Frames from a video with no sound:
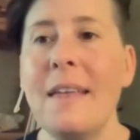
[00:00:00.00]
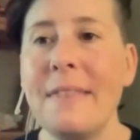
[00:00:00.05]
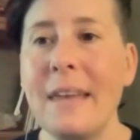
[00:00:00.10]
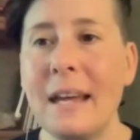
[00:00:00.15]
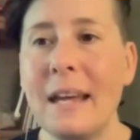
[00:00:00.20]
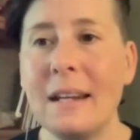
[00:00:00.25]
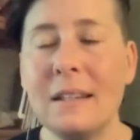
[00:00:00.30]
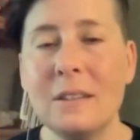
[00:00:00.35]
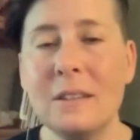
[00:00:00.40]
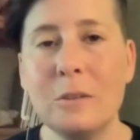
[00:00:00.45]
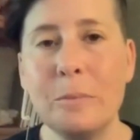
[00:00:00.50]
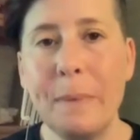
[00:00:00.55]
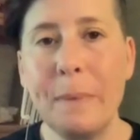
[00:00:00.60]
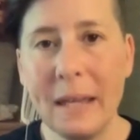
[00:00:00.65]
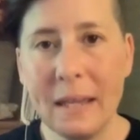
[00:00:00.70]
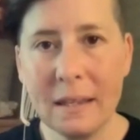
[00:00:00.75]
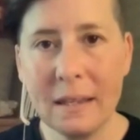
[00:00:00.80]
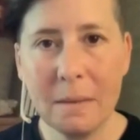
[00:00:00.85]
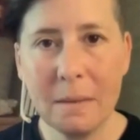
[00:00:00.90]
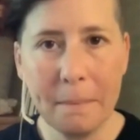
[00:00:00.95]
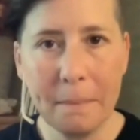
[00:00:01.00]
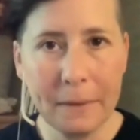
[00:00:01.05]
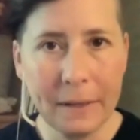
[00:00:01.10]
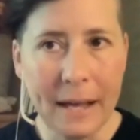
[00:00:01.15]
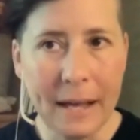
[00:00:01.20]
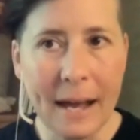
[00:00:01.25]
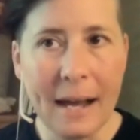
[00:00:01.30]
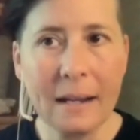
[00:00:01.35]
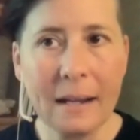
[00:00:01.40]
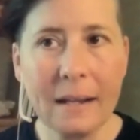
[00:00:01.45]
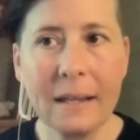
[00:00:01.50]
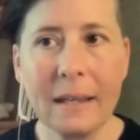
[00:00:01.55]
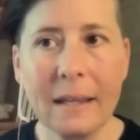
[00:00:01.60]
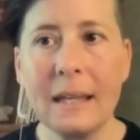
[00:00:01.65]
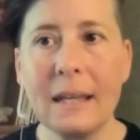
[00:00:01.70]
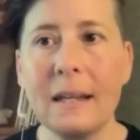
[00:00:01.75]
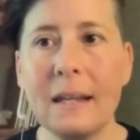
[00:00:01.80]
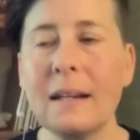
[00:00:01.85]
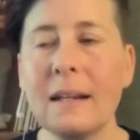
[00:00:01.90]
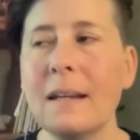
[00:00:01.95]
that is pink and black.
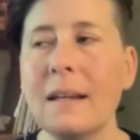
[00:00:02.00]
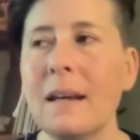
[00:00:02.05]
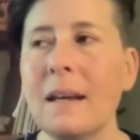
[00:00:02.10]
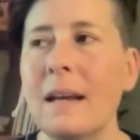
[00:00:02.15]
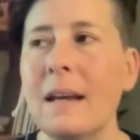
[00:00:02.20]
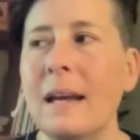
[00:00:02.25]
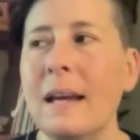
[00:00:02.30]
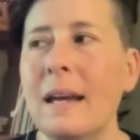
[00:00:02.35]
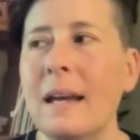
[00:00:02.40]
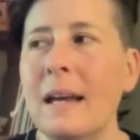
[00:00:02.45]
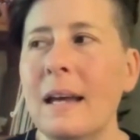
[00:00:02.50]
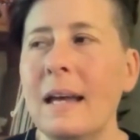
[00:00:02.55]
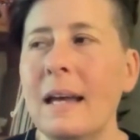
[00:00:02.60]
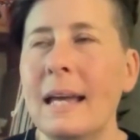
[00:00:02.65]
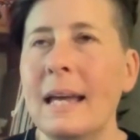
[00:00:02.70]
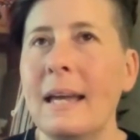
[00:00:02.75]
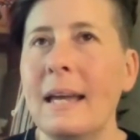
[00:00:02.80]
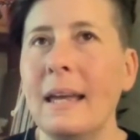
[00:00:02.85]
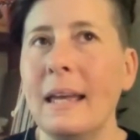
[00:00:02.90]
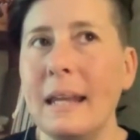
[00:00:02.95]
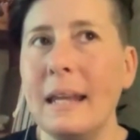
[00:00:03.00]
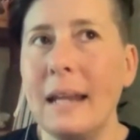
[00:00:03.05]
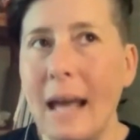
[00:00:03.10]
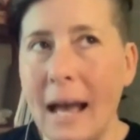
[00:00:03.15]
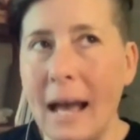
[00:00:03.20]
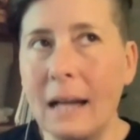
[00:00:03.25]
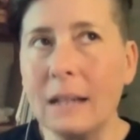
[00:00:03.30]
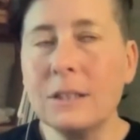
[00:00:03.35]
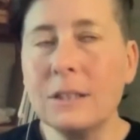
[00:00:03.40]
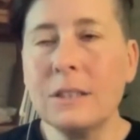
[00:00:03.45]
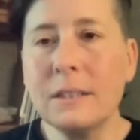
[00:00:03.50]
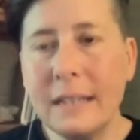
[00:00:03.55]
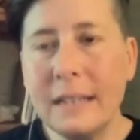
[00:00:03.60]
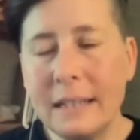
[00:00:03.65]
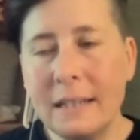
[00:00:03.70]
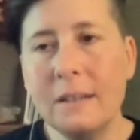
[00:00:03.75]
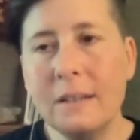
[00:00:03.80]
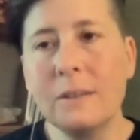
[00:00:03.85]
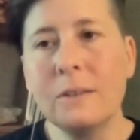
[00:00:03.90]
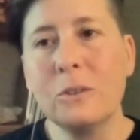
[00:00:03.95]
And it actually
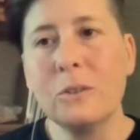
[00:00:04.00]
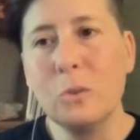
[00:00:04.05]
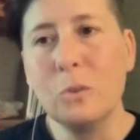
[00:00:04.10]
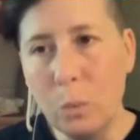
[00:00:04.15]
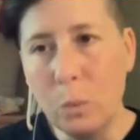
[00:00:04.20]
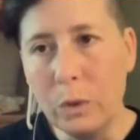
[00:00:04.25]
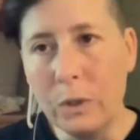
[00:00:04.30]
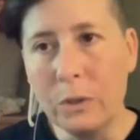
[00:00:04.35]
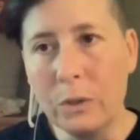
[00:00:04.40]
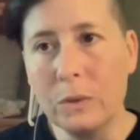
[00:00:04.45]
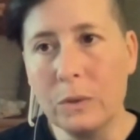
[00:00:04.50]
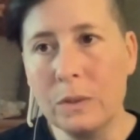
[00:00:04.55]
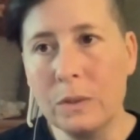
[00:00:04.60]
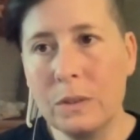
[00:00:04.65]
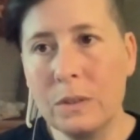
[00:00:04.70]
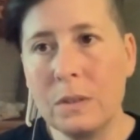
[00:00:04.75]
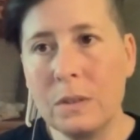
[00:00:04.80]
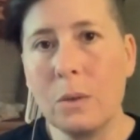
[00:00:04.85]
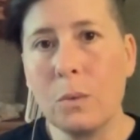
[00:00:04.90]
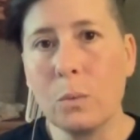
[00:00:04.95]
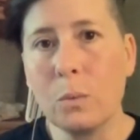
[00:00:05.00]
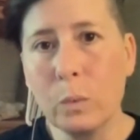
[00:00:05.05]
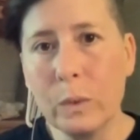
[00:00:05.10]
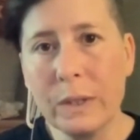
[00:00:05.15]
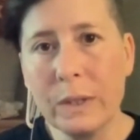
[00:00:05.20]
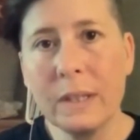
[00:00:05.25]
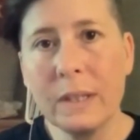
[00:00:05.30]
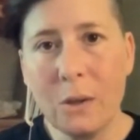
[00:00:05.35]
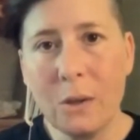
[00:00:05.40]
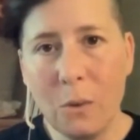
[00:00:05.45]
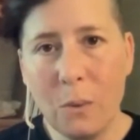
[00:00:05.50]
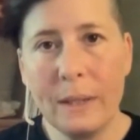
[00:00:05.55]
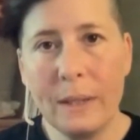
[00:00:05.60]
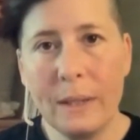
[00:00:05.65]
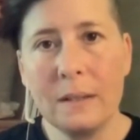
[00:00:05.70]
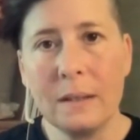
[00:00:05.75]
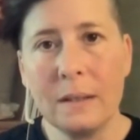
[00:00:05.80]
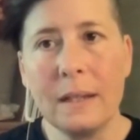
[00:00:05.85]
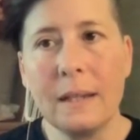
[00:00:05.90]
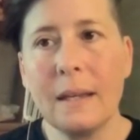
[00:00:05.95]
heals wounds really
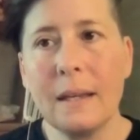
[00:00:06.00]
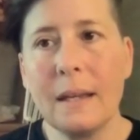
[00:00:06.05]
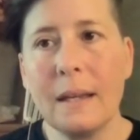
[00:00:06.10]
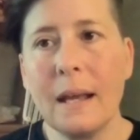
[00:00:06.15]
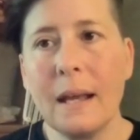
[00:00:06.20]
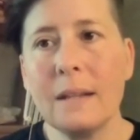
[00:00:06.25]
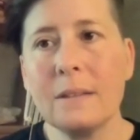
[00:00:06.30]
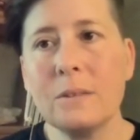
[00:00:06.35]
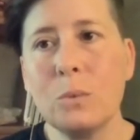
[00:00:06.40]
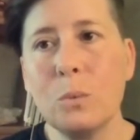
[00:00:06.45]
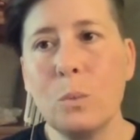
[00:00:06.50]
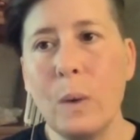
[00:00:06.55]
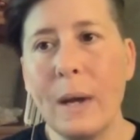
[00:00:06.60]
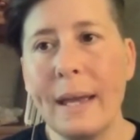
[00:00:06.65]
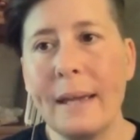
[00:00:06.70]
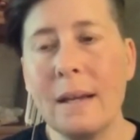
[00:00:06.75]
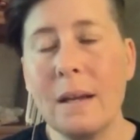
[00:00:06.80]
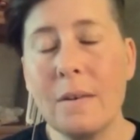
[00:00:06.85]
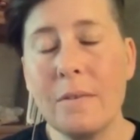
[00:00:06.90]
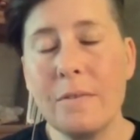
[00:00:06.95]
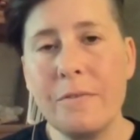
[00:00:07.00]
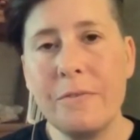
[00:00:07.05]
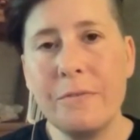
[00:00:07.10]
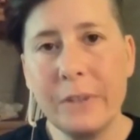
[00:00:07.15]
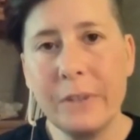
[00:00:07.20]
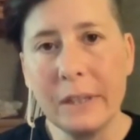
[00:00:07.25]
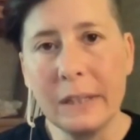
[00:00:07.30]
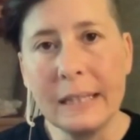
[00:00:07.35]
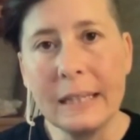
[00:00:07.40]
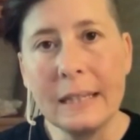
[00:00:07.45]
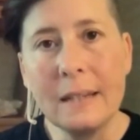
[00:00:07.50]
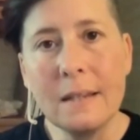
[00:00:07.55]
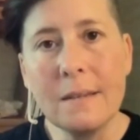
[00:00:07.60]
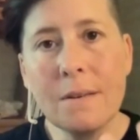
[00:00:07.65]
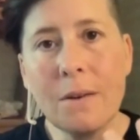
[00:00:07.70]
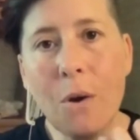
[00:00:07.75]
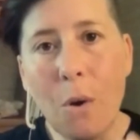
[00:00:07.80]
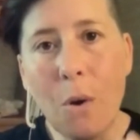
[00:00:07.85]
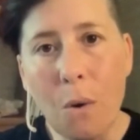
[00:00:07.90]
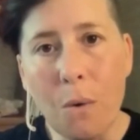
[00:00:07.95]
quickly. It has a way of filling
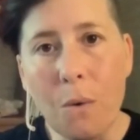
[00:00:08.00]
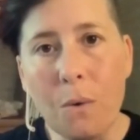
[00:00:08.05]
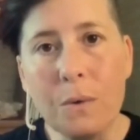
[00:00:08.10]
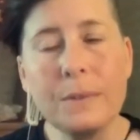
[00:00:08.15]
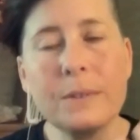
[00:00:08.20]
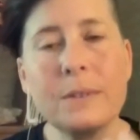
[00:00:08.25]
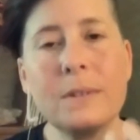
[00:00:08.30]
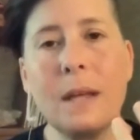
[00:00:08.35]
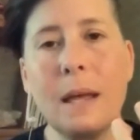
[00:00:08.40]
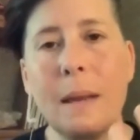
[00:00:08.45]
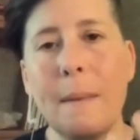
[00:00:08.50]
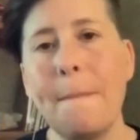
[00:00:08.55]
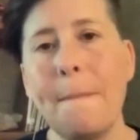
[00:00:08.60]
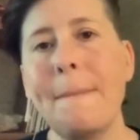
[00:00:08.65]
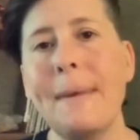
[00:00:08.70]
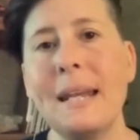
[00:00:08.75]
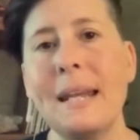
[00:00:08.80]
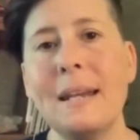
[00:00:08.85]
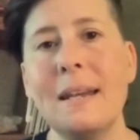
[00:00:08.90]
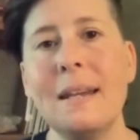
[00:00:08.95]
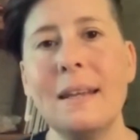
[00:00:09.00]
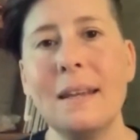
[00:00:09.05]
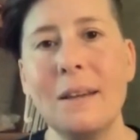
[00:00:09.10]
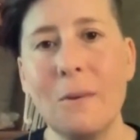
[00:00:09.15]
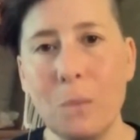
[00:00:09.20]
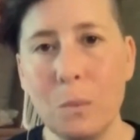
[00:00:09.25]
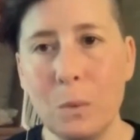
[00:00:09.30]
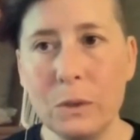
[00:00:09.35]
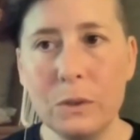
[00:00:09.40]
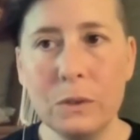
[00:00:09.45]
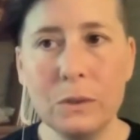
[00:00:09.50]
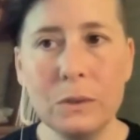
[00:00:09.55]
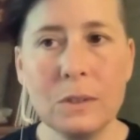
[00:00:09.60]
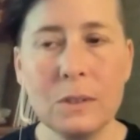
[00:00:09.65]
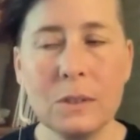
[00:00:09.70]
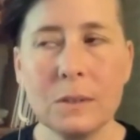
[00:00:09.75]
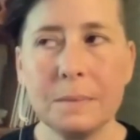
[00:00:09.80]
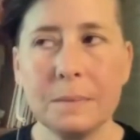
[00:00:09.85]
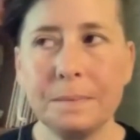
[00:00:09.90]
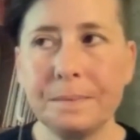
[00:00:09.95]
in holes and mending
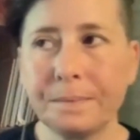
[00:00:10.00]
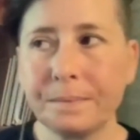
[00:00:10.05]
wounds.